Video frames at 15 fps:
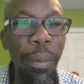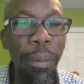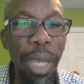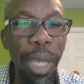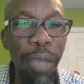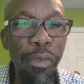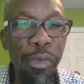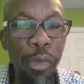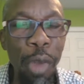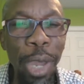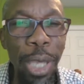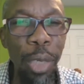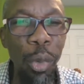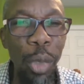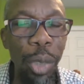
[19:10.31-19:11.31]
made
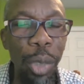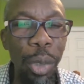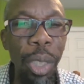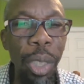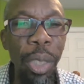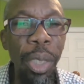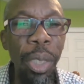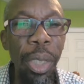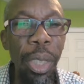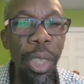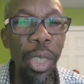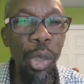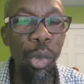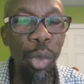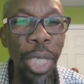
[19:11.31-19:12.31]
friend with
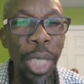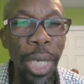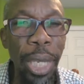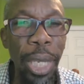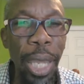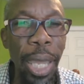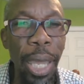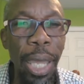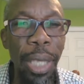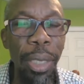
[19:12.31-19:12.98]
is Grenada,